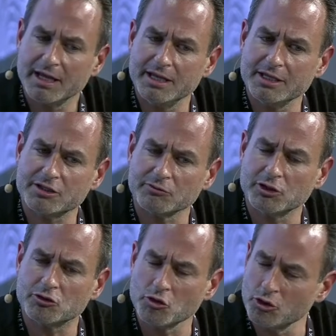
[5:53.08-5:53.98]
Is
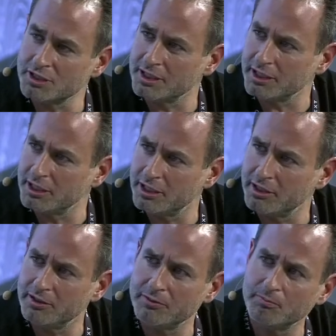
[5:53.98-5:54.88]
recruiting
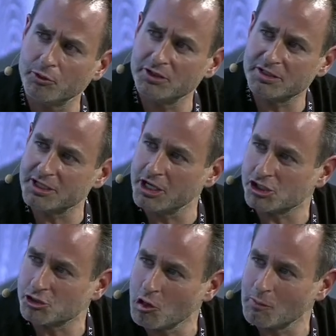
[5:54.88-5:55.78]
a
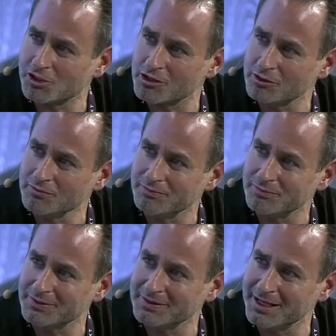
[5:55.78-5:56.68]
monetization option?
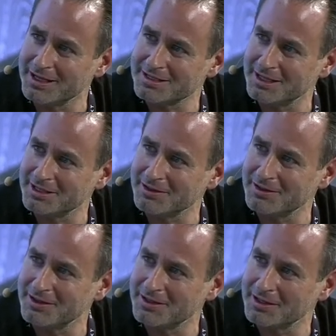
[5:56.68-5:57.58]
There's like
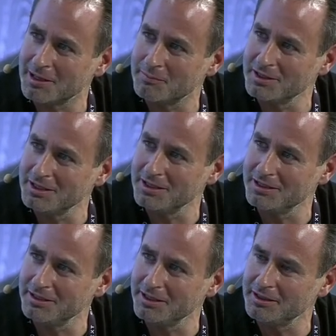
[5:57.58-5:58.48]
a company
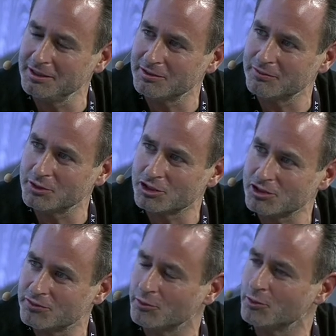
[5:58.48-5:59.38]
in England which
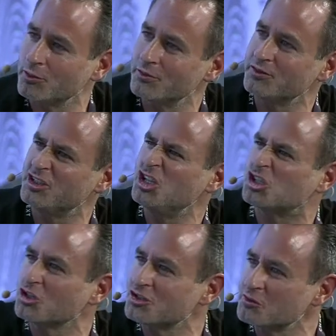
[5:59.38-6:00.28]
is for teachers, the